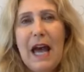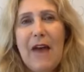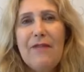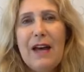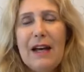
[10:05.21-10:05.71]

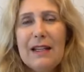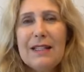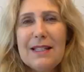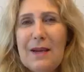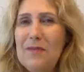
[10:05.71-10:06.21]
And that
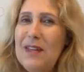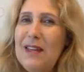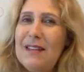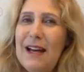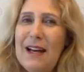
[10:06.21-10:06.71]
is
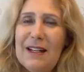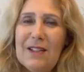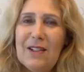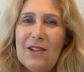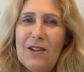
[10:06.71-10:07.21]
something that
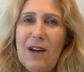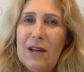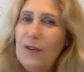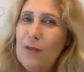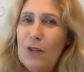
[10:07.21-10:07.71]
is a lot
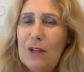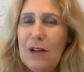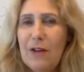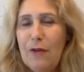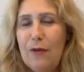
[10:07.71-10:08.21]

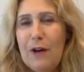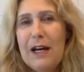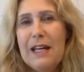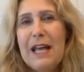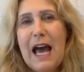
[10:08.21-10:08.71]
of fun,